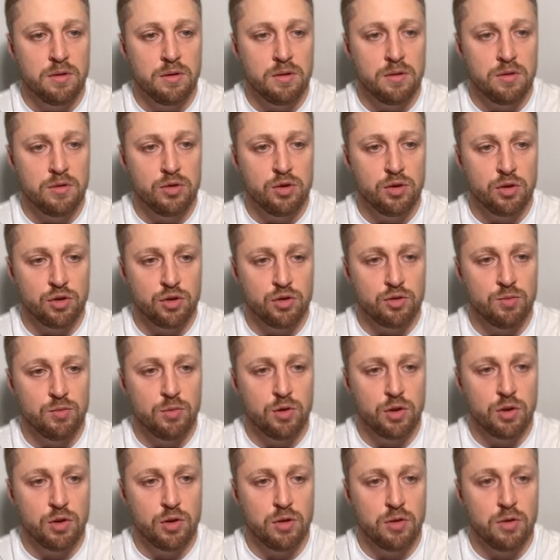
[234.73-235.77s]
source
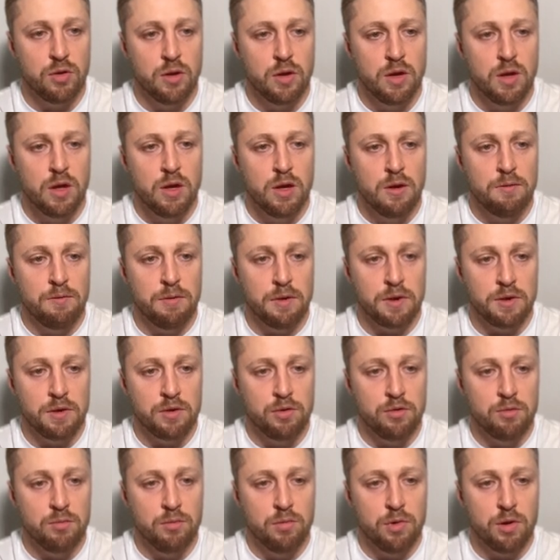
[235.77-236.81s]
model, fine-tuned